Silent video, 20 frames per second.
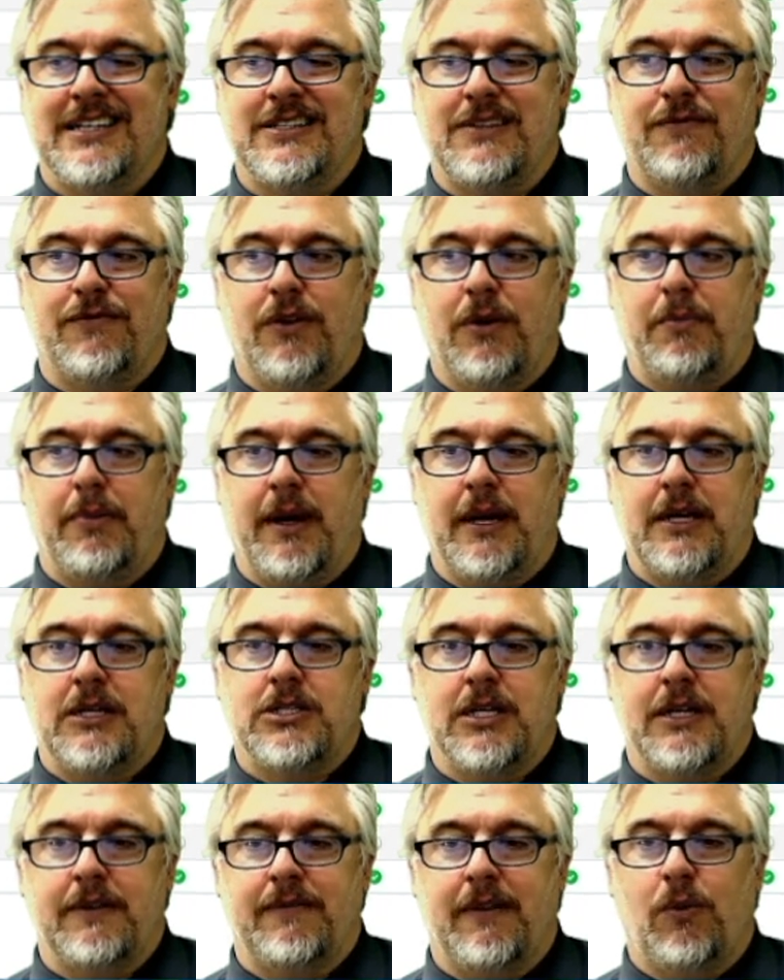the front page
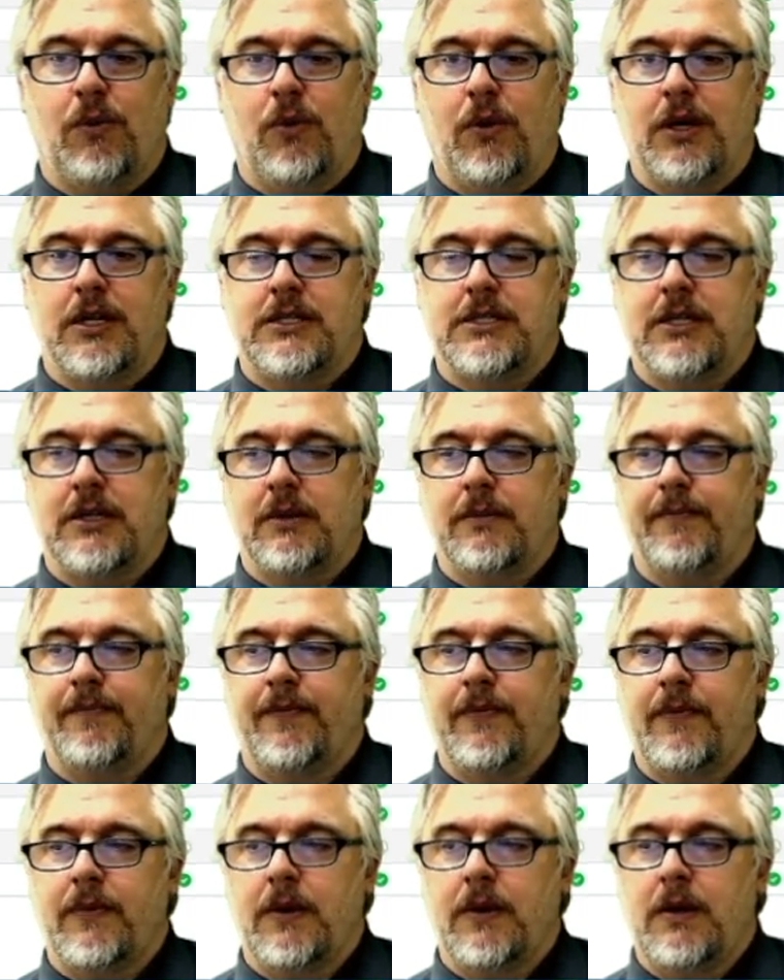if I wanted to.
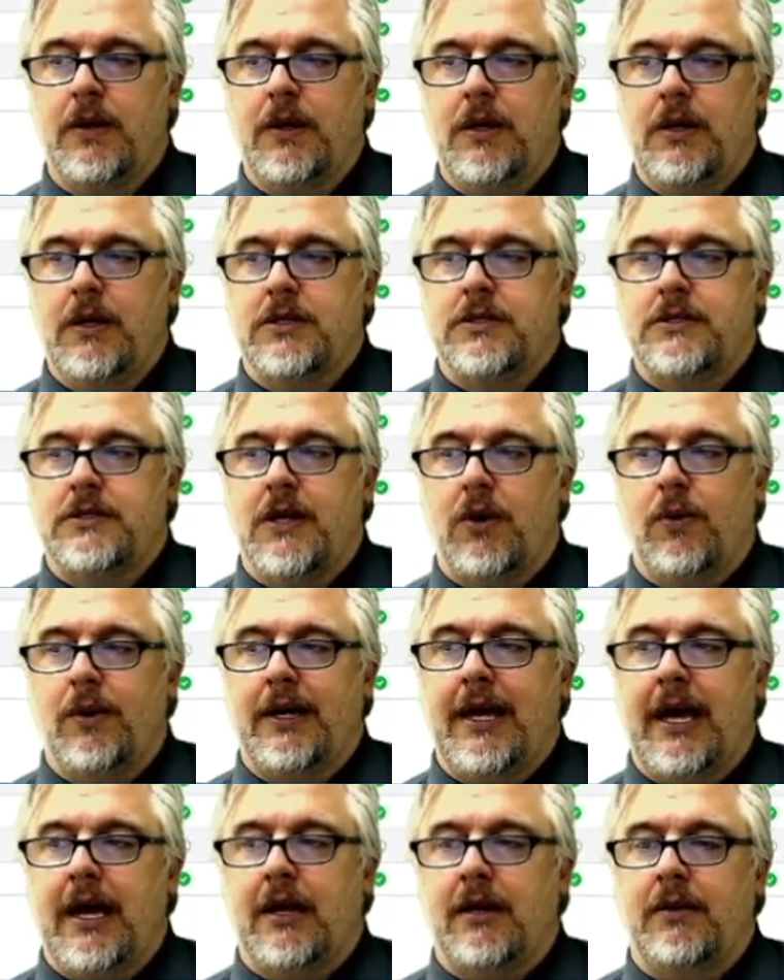So
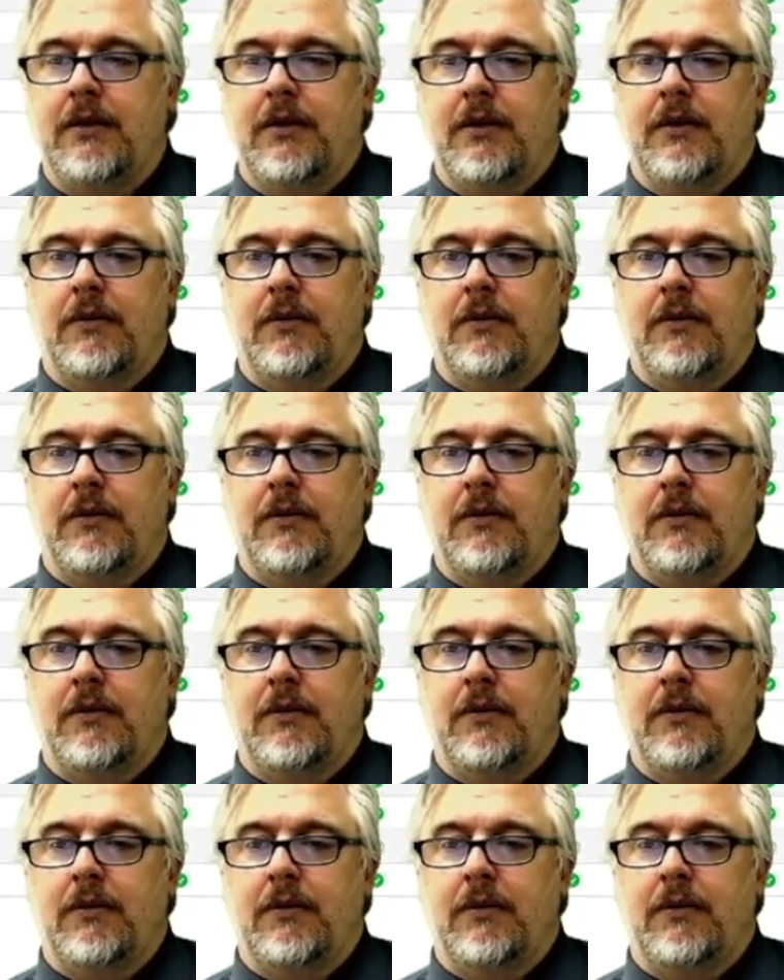again,